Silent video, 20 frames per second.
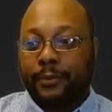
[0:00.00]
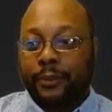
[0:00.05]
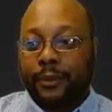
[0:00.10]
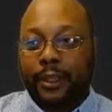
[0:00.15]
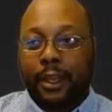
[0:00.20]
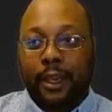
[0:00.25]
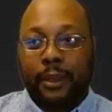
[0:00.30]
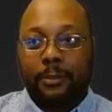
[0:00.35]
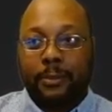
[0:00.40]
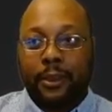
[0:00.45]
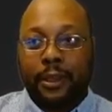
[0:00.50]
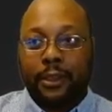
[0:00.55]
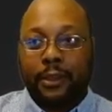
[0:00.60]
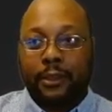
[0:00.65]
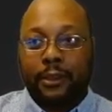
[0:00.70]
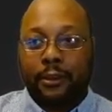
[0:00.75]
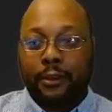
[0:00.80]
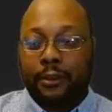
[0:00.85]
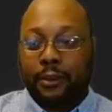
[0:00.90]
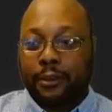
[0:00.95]
type in
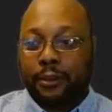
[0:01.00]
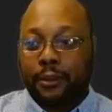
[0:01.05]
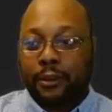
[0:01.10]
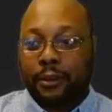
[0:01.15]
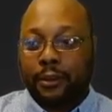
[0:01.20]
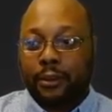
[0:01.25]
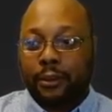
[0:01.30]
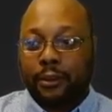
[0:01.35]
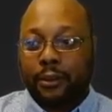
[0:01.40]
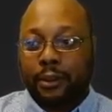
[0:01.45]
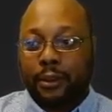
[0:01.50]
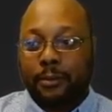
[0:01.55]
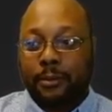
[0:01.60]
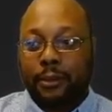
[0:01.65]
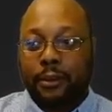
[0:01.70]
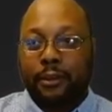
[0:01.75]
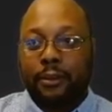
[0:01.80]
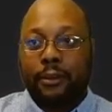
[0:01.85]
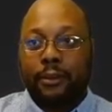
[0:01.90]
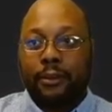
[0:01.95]
your
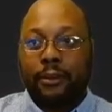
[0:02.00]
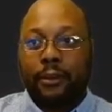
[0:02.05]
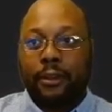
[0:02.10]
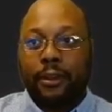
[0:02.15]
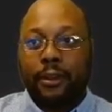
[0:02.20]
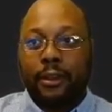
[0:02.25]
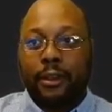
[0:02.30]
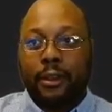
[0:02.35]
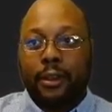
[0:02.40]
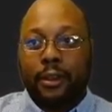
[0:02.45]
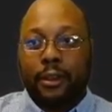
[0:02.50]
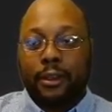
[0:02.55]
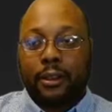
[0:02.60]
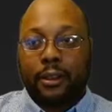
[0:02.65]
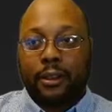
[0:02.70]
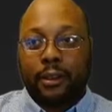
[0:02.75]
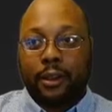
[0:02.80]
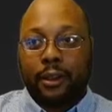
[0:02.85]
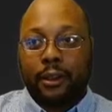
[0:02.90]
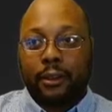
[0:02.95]
terminal
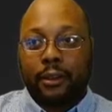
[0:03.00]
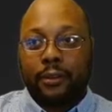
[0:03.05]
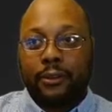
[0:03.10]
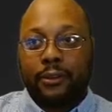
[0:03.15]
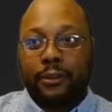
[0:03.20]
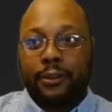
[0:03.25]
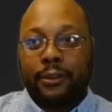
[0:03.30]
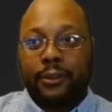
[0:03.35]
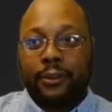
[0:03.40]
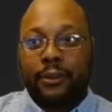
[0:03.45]
code